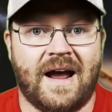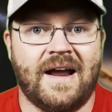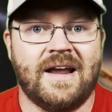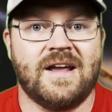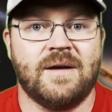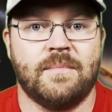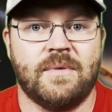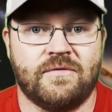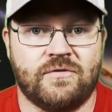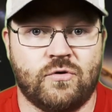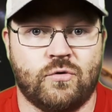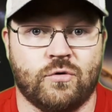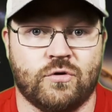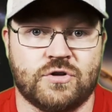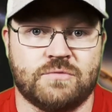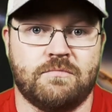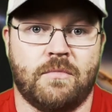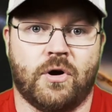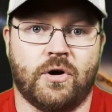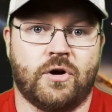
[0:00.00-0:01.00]
I am, of
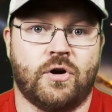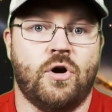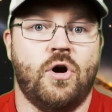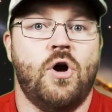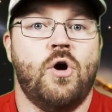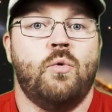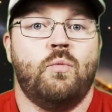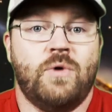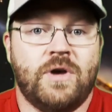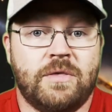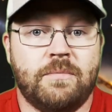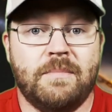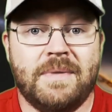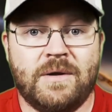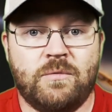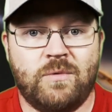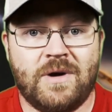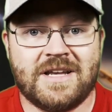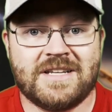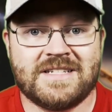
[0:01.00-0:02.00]
course, Mark with
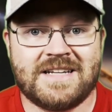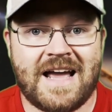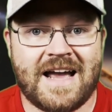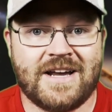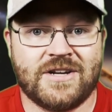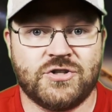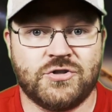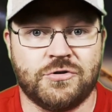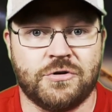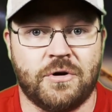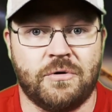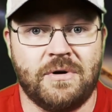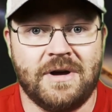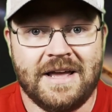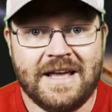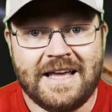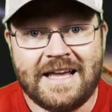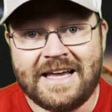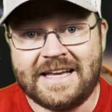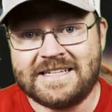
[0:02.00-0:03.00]
Midwest Astro,
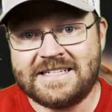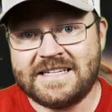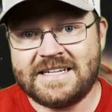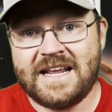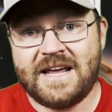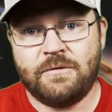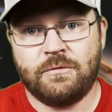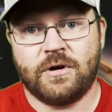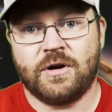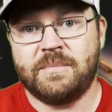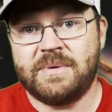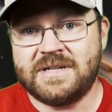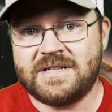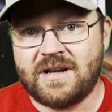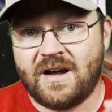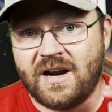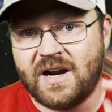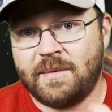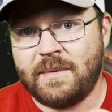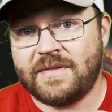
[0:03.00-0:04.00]
and today we're going to be
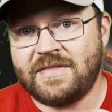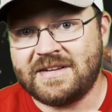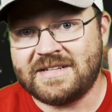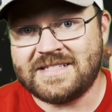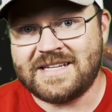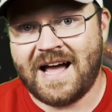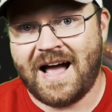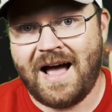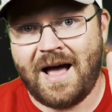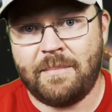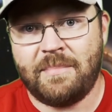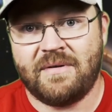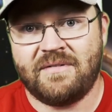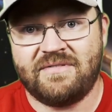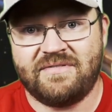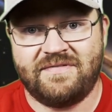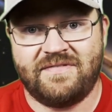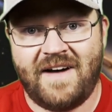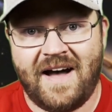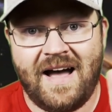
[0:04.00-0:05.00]
talking about the top
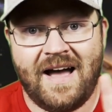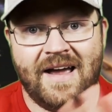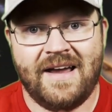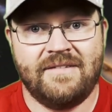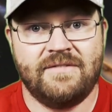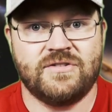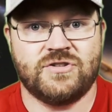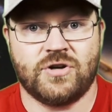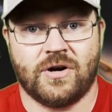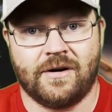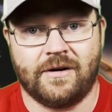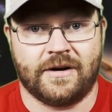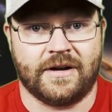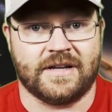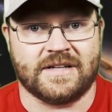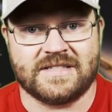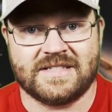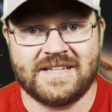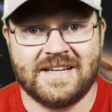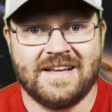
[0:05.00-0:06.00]
5
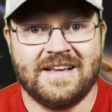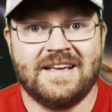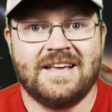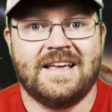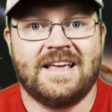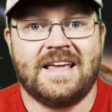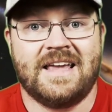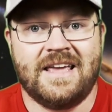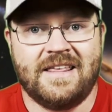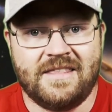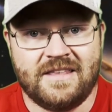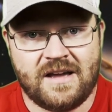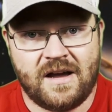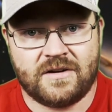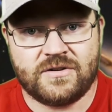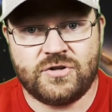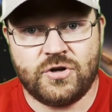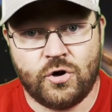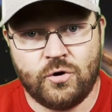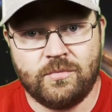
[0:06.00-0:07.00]
targets in the
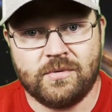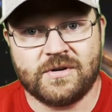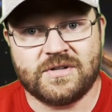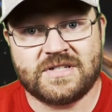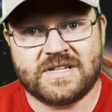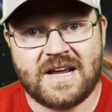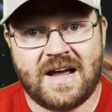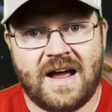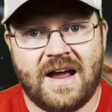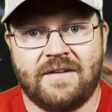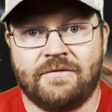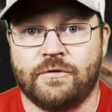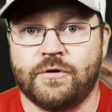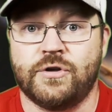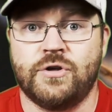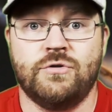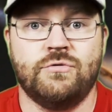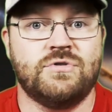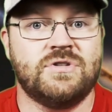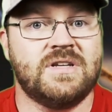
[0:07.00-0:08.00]
October sky for
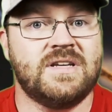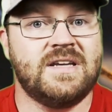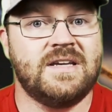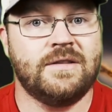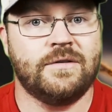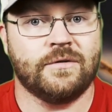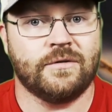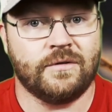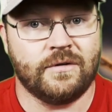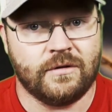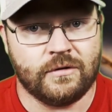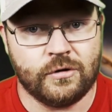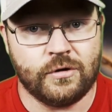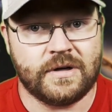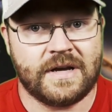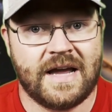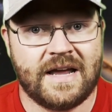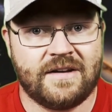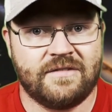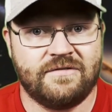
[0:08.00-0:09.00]
you to either
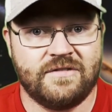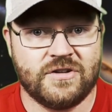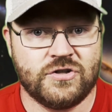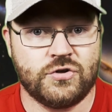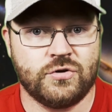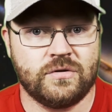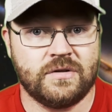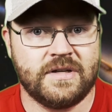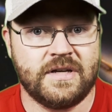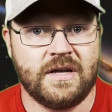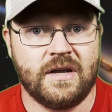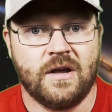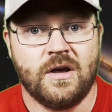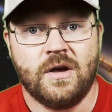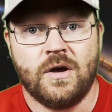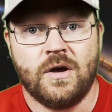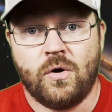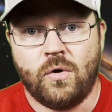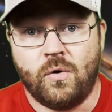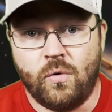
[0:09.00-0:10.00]
look at visually
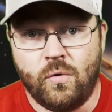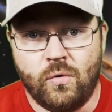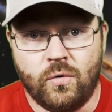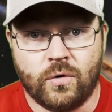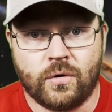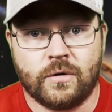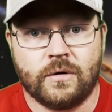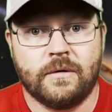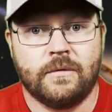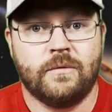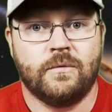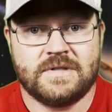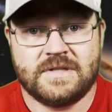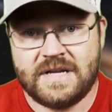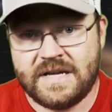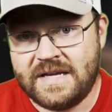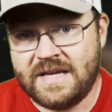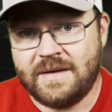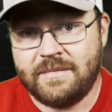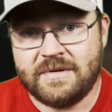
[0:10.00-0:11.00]
or
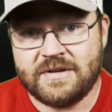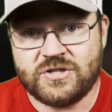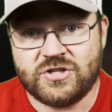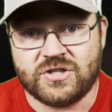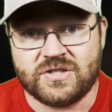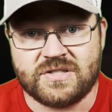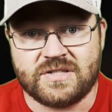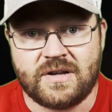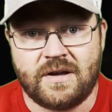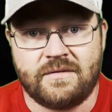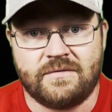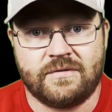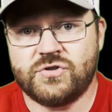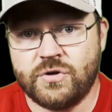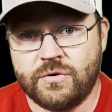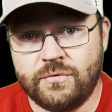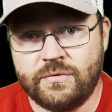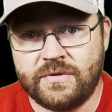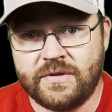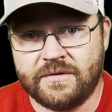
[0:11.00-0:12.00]
take images of.
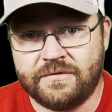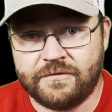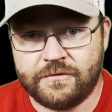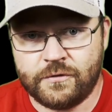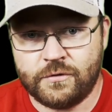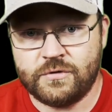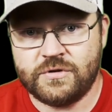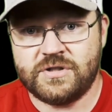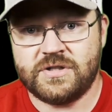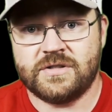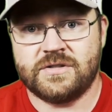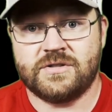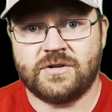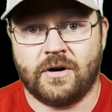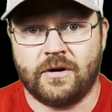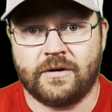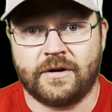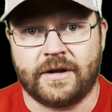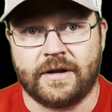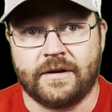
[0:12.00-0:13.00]
So the first
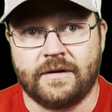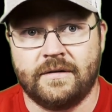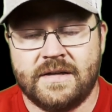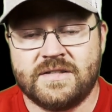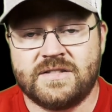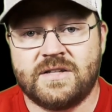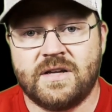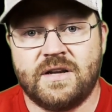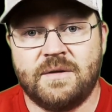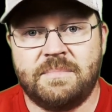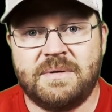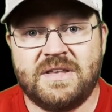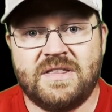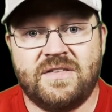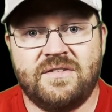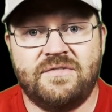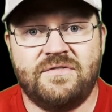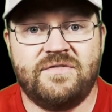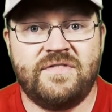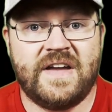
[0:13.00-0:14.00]
target is going to be
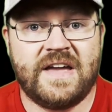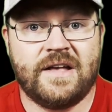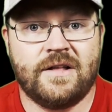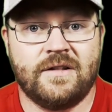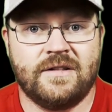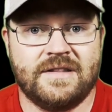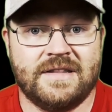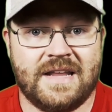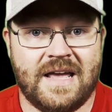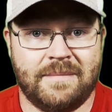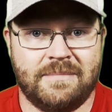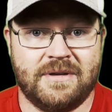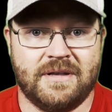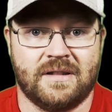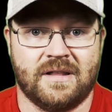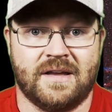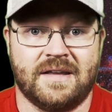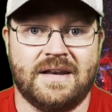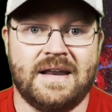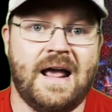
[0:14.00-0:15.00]
the Veil
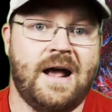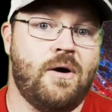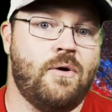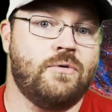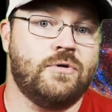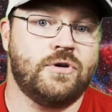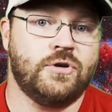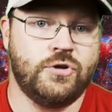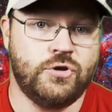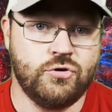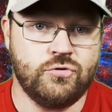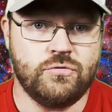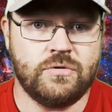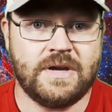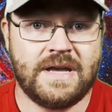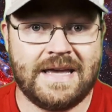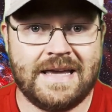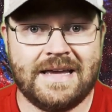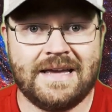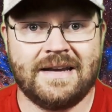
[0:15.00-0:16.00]
Nebula. Now, you
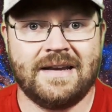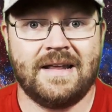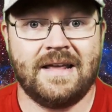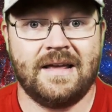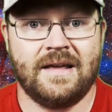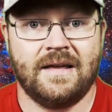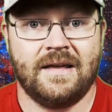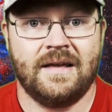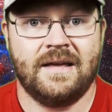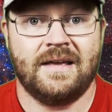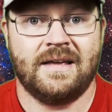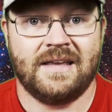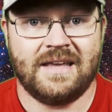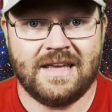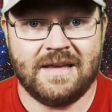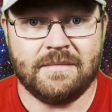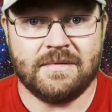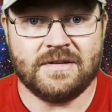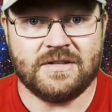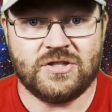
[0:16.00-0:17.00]
can
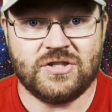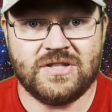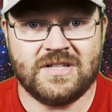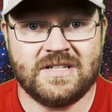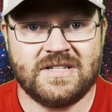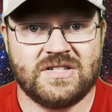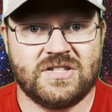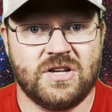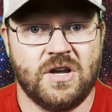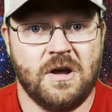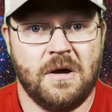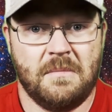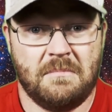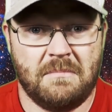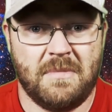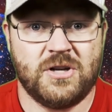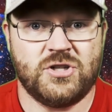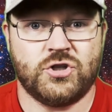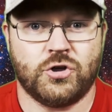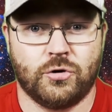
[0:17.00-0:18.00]
image this
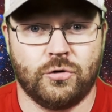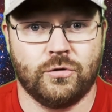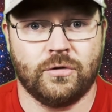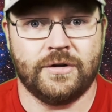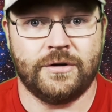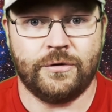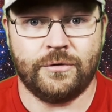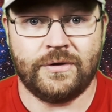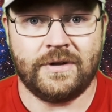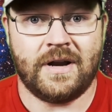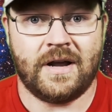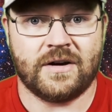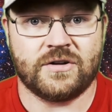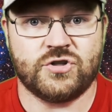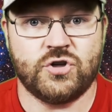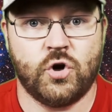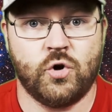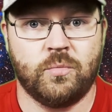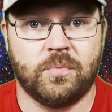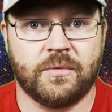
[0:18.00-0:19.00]
much earlier than
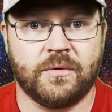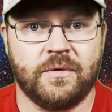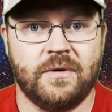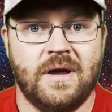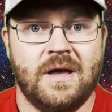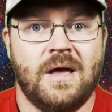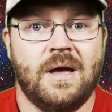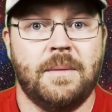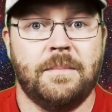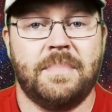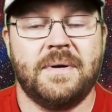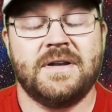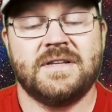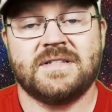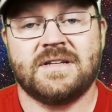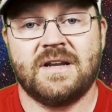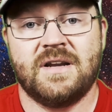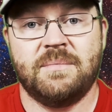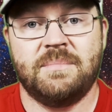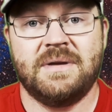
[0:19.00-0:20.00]
October, but
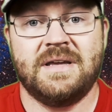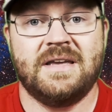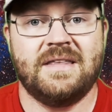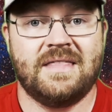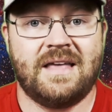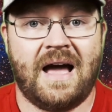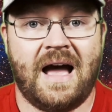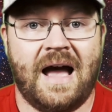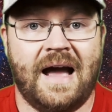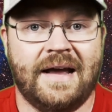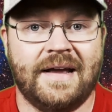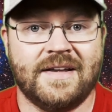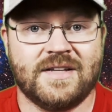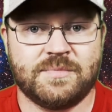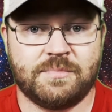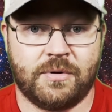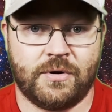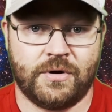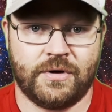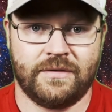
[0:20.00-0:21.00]
it's going to be in the
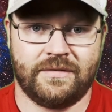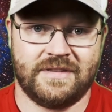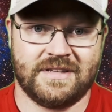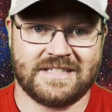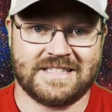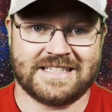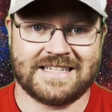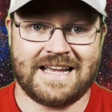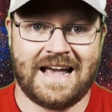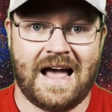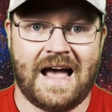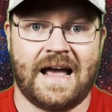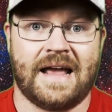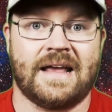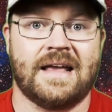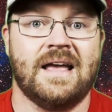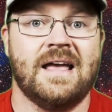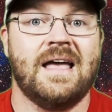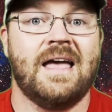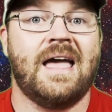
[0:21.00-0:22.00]
highest part of the
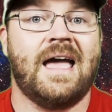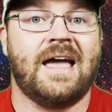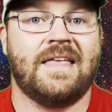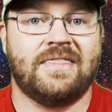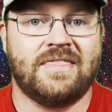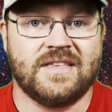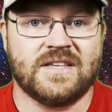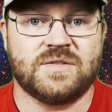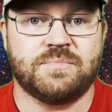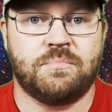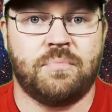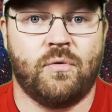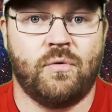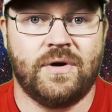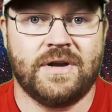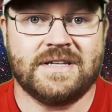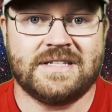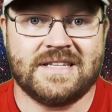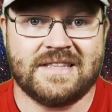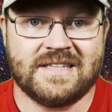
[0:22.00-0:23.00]
sky at this
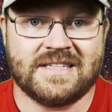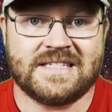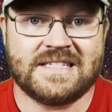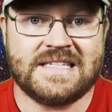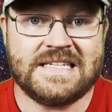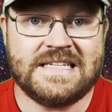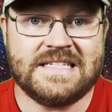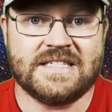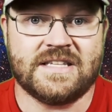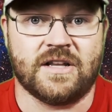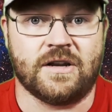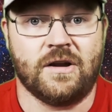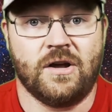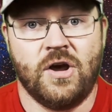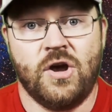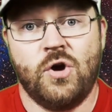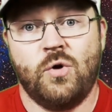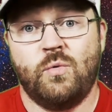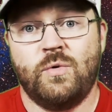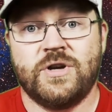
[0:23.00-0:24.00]
point in the season,
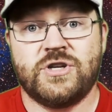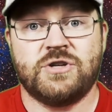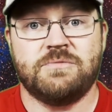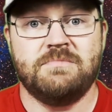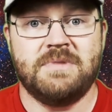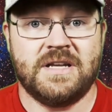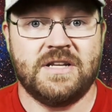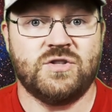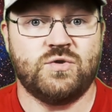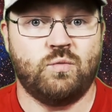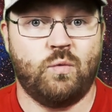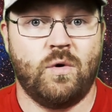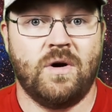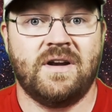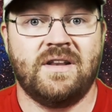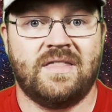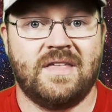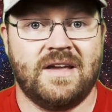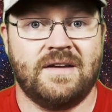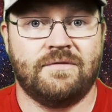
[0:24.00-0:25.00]
which means
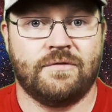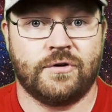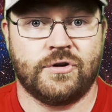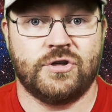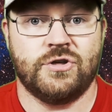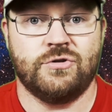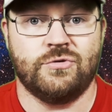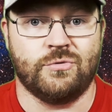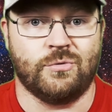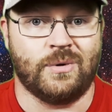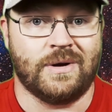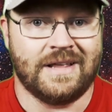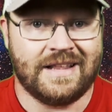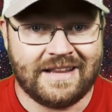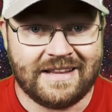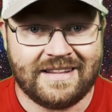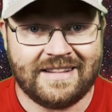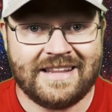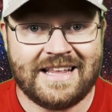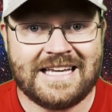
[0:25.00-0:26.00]
one thing for you:
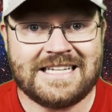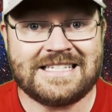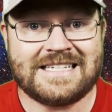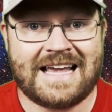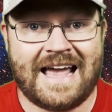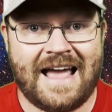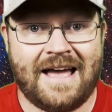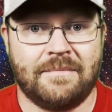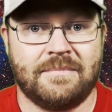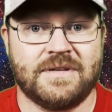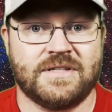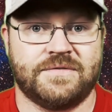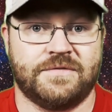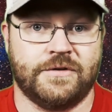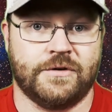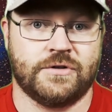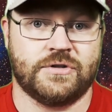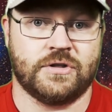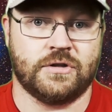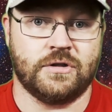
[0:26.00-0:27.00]
less
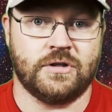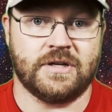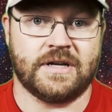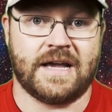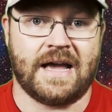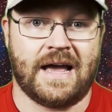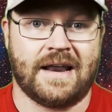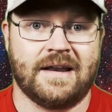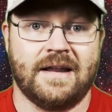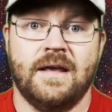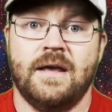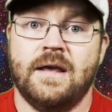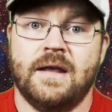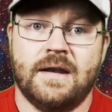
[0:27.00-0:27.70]
atmosphere to look at.